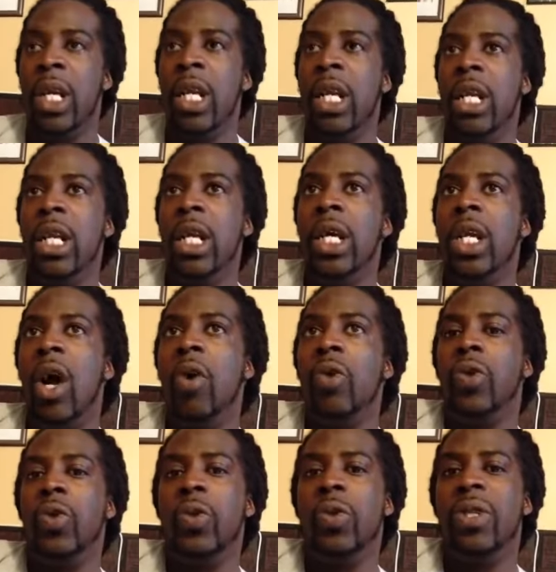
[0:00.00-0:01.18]
Learn how
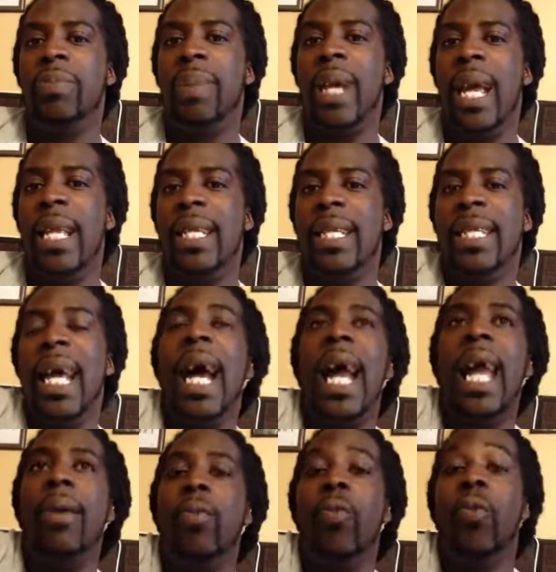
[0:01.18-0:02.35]
to spend
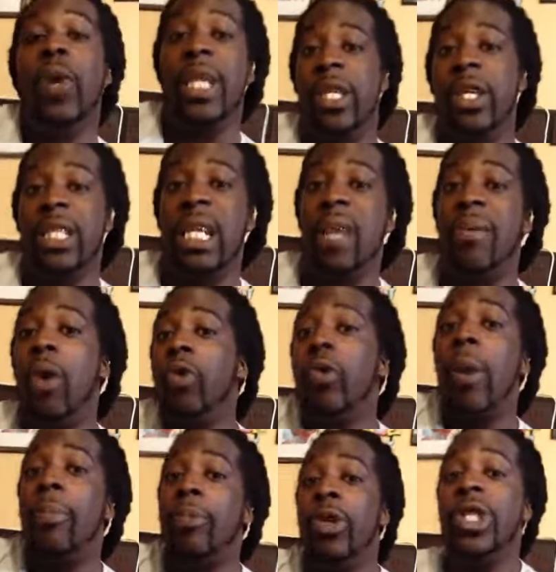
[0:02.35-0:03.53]
time with yourself, how to
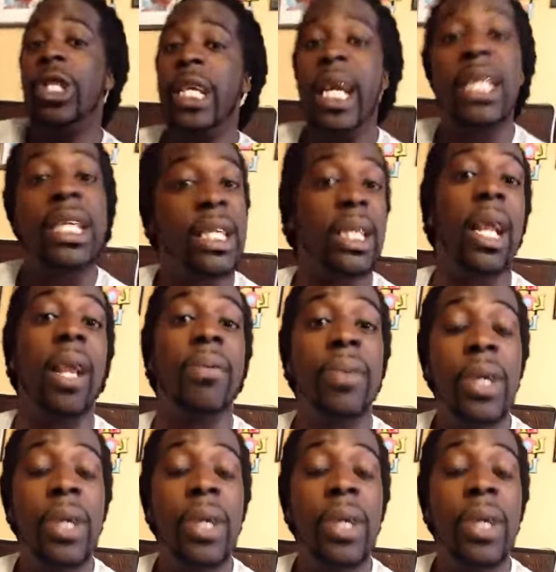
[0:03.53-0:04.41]
appreciate yourself.